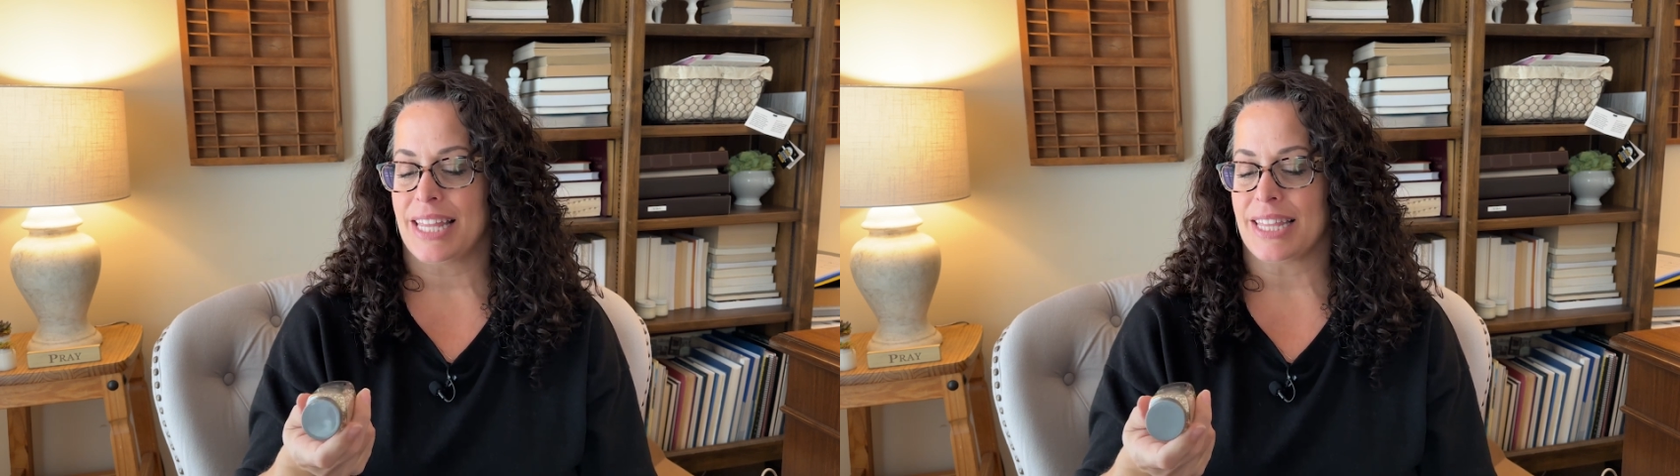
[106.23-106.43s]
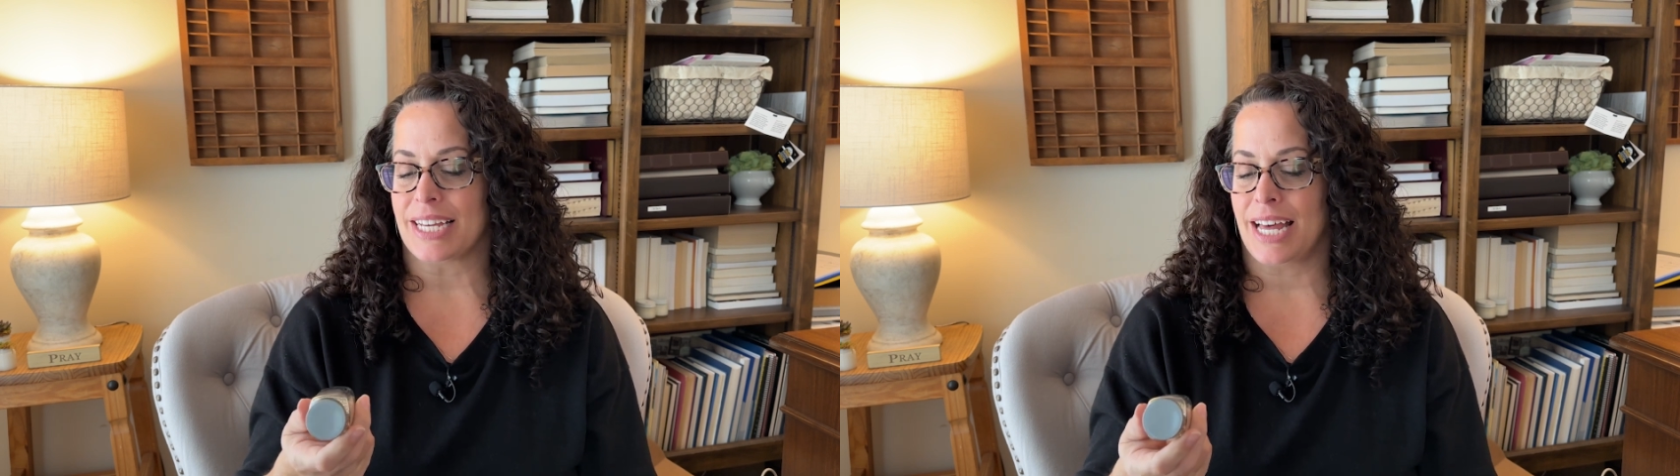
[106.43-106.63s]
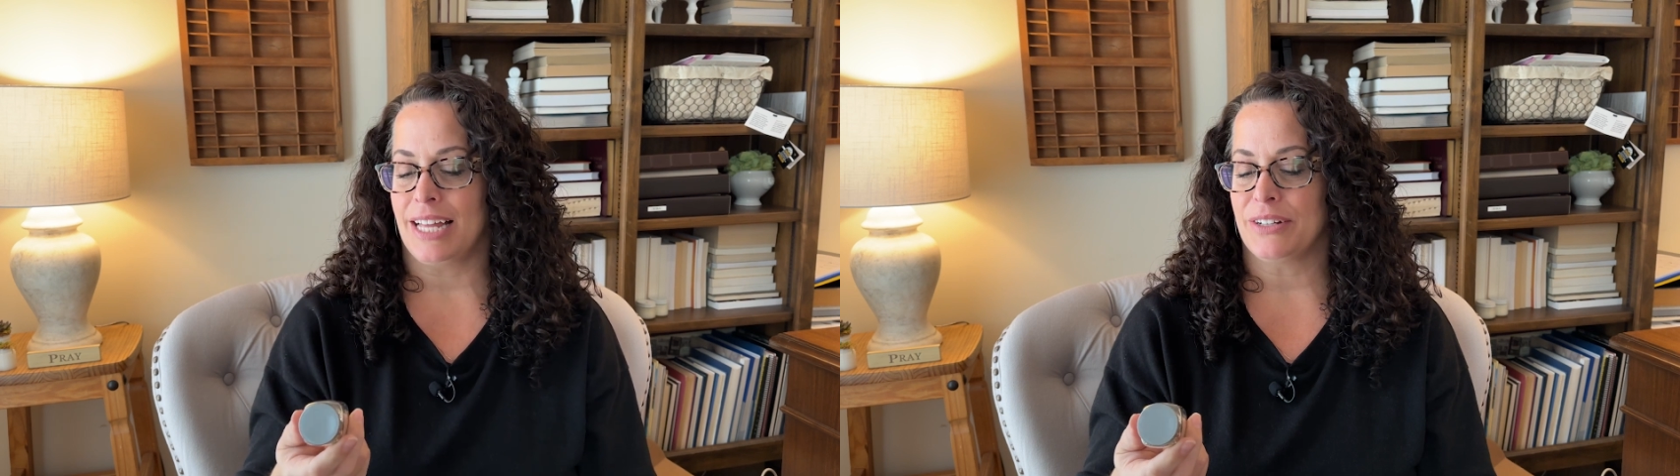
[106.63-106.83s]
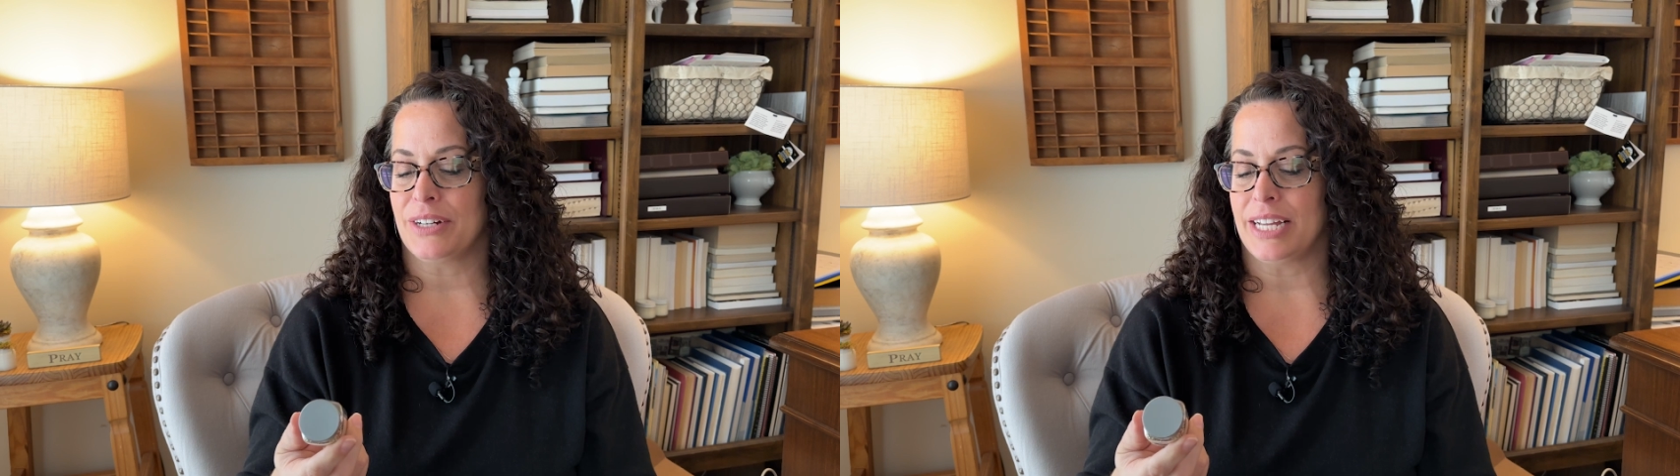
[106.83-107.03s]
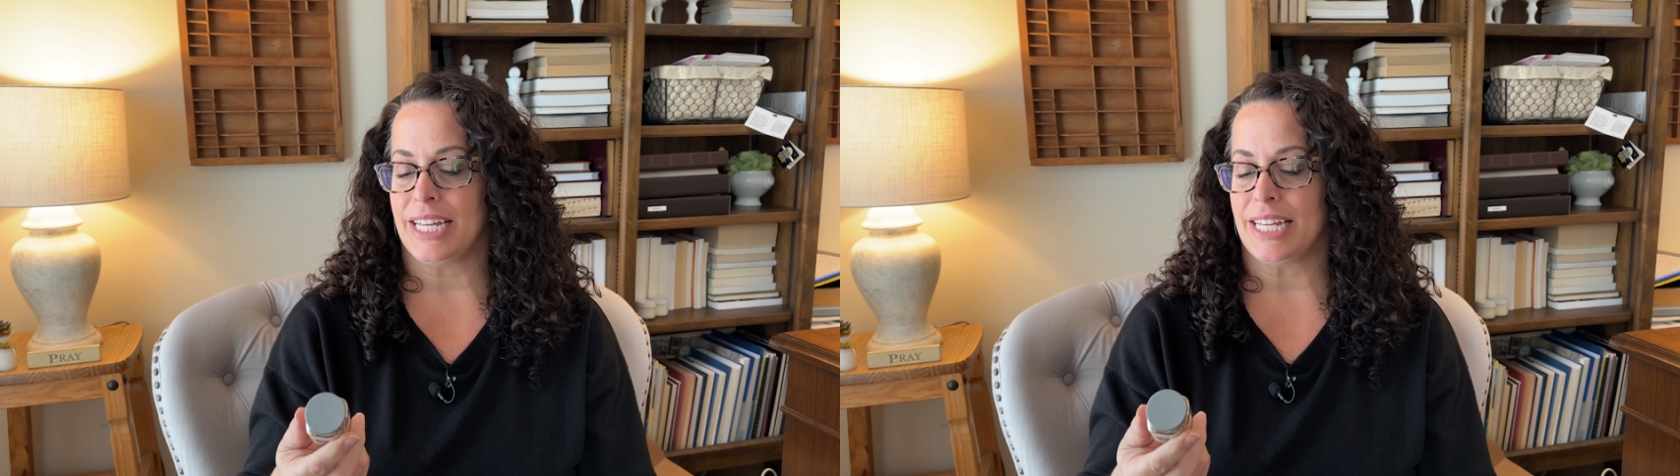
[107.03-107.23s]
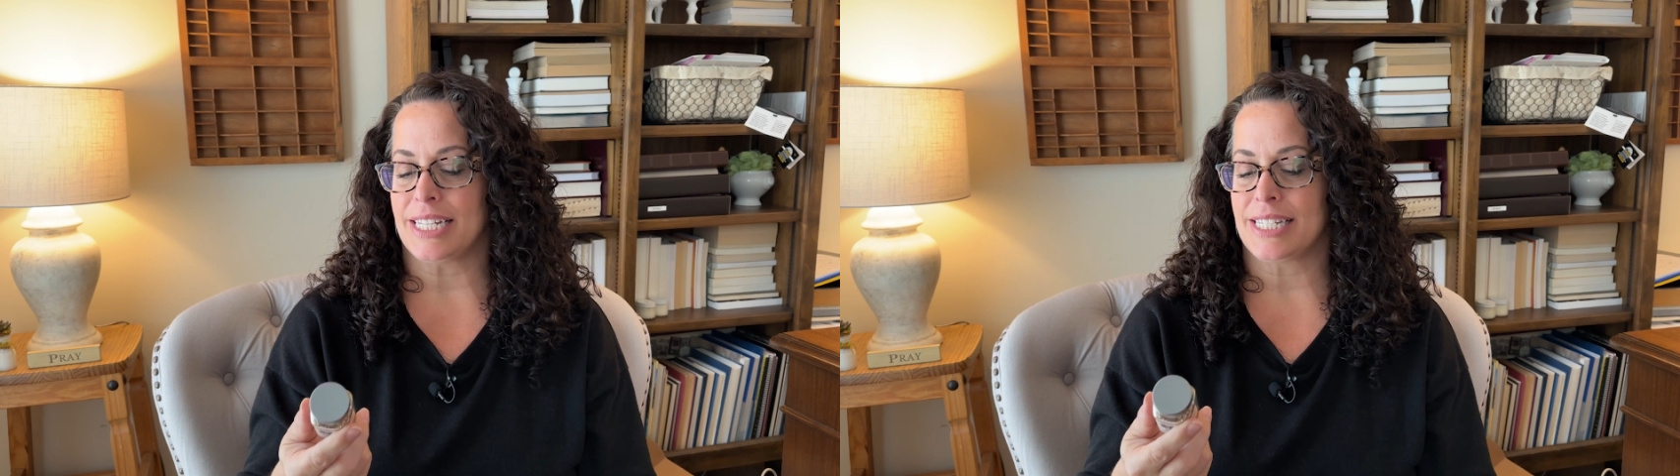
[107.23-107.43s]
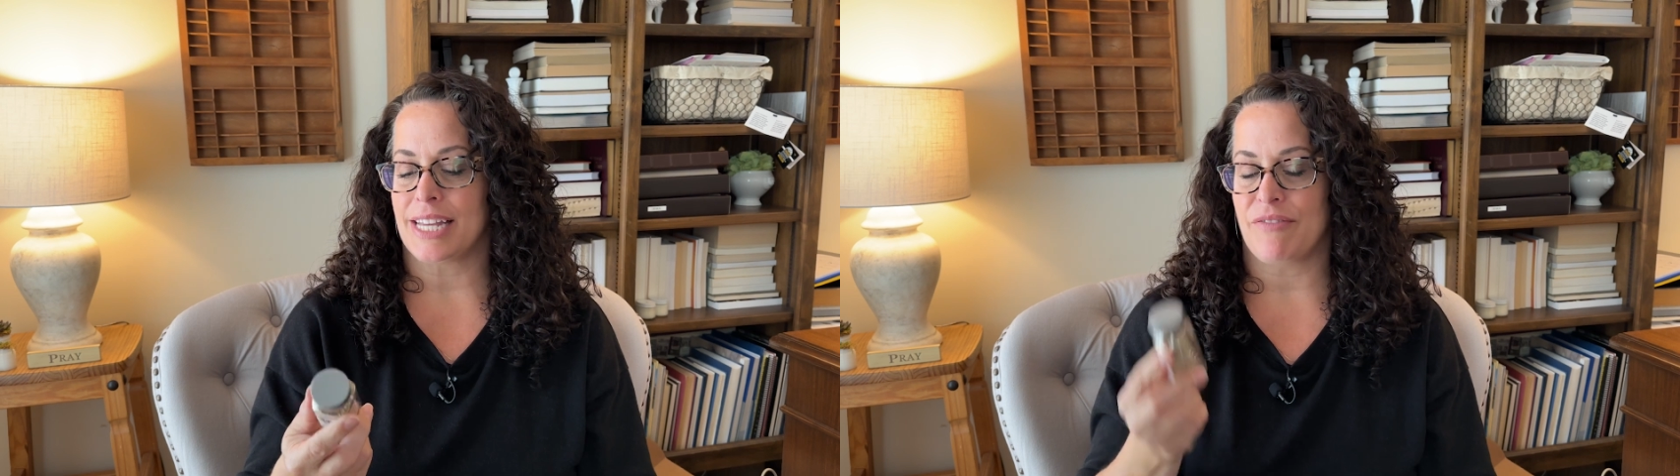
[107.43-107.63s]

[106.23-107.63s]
The color is